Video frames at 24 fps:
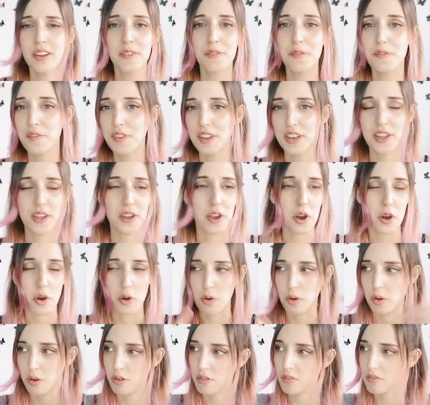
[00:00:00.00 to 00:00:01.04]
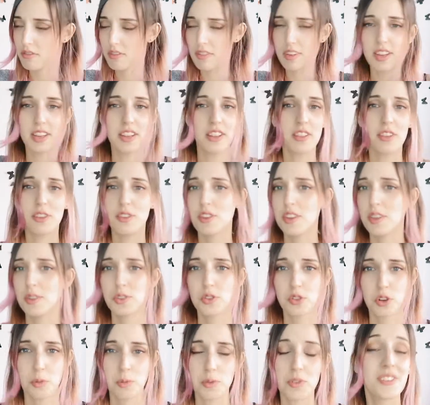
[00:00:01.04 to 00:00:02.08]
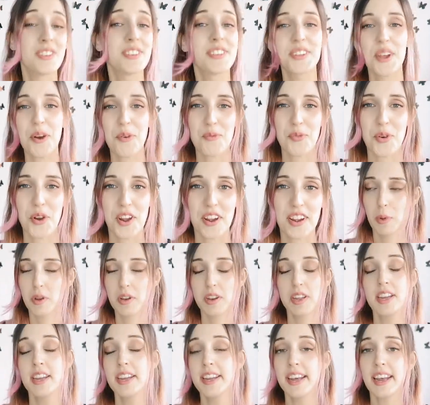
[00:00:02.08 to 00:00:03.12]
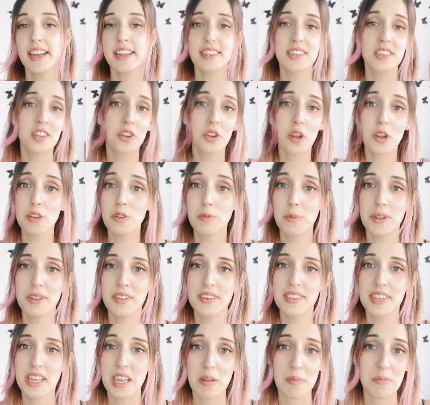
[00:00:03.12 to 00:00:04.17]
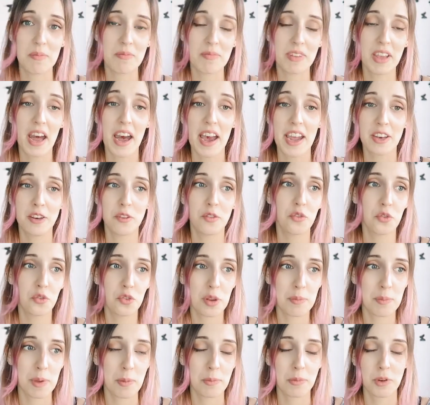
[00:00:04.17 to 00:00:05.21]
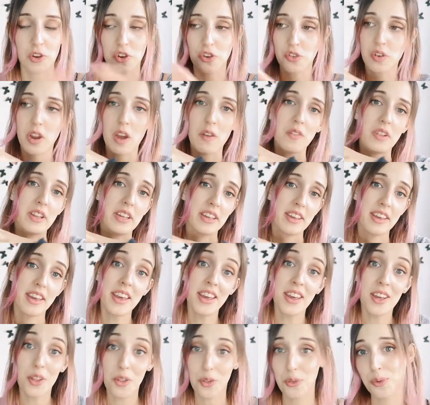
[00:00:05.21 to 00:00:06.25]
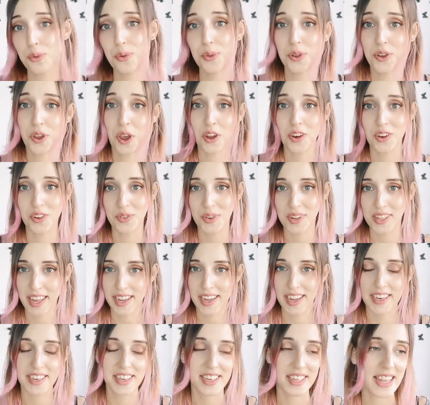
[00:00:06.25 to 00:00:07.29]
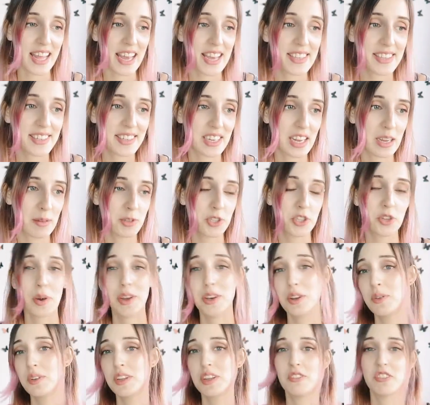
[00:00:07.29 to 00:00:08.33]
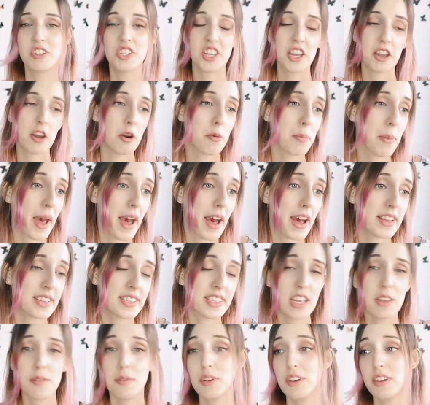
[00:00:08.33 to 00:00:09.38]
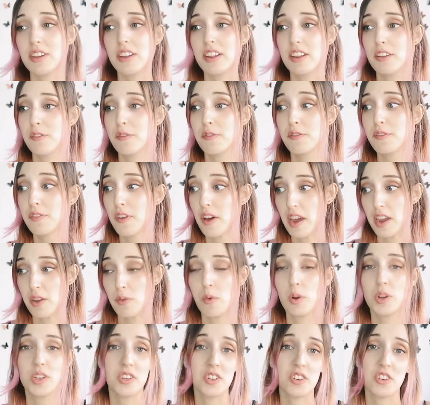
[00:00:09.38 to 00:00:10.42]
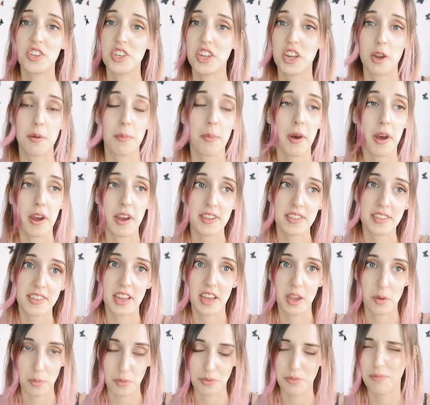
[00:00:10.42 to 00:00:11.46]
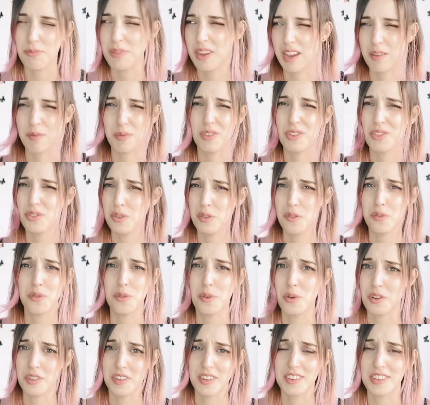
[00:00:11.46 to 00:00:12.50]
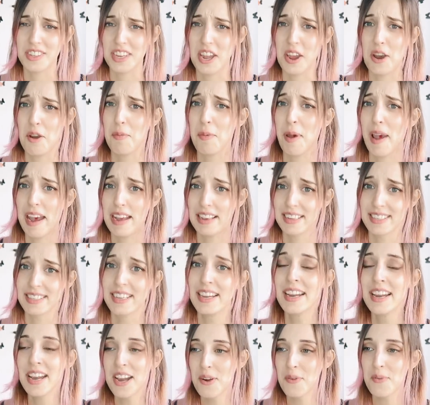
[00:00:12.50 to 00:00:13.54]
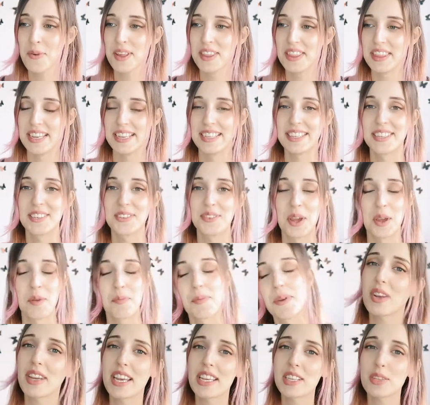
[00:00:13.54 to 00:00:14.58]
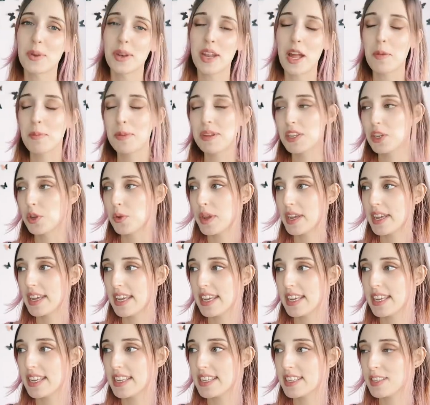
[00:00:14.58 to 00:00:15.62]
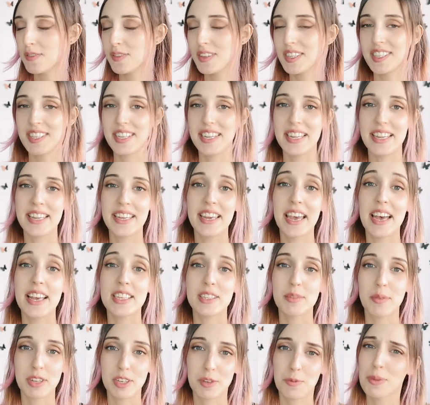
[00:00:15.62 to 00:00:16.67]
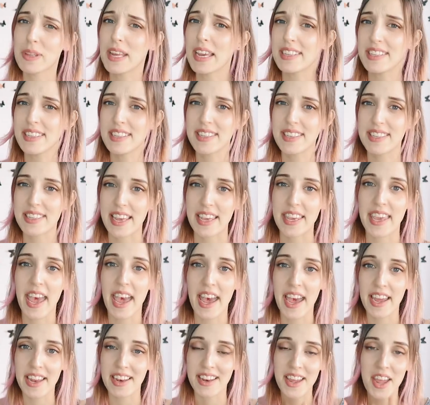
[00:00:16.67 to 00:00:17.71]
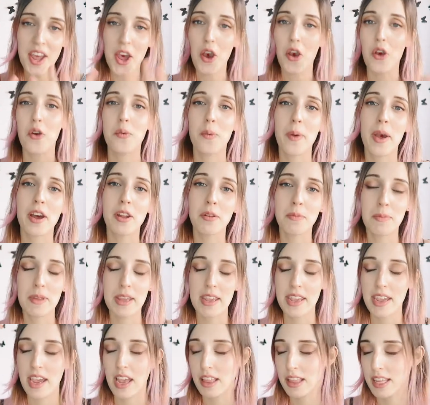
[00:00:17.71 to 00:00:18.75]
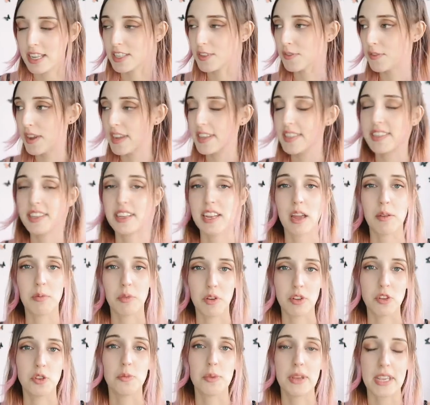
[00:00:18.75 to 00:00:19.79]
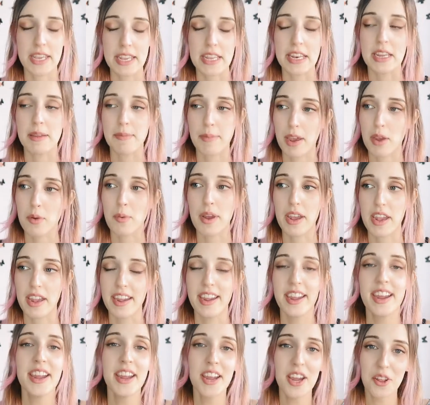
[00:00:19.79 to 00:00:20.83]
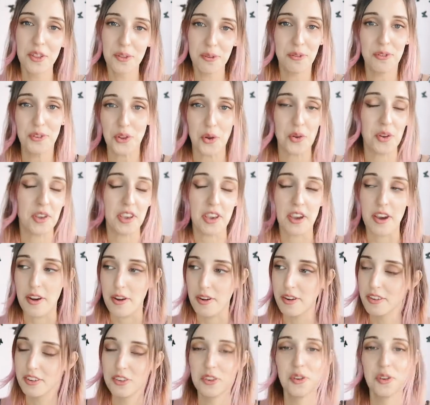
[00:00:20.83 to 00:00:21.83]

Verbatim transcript: video in the description somewhere but it's not going to be the same kind of trip I'm not traveling through the country like I did last time so I don't need a JR pass even if I wanted a JR pass I wouldn't be able to afford the JR pass with this trip so I guess what I'll be doing is visiting as much places as I can around me and let's face it I'm going to be eating my way through Tokyo